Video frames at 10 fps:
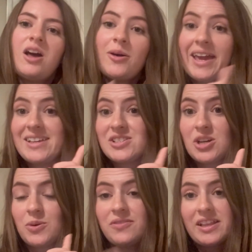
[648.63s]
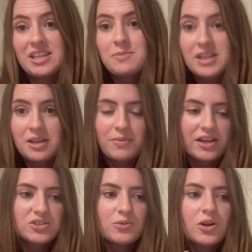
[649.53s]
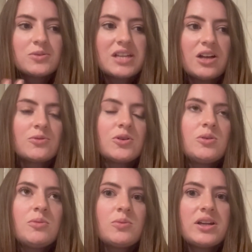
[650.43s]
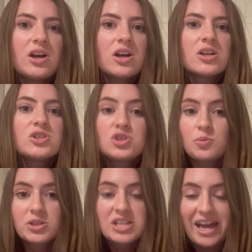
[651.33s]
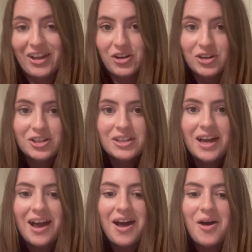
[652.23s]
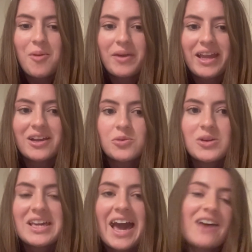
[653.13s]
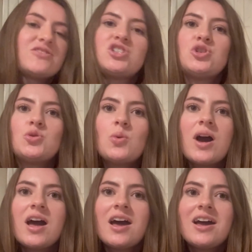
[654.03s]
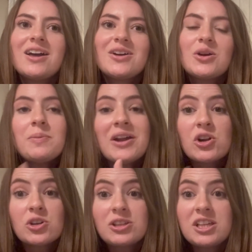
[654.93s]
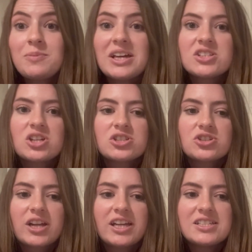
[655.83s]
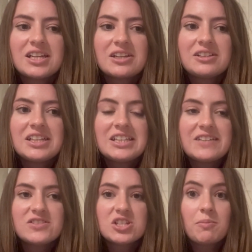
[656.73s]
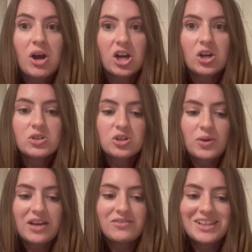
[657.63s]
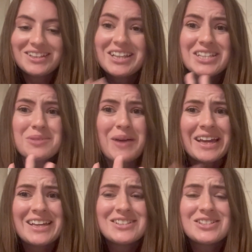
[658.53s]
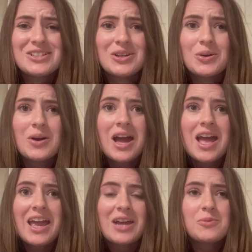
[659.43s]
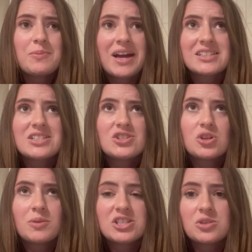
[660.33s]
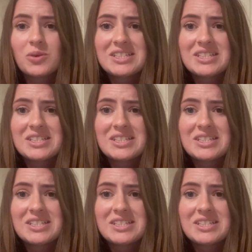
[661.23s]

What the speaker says: Okay, so we finally made it back to our hotel room. We are super tired, and we have to go to bed early because our train to Italy leaves tomorrow. So we have lots of packing to do, and we packed in so much in one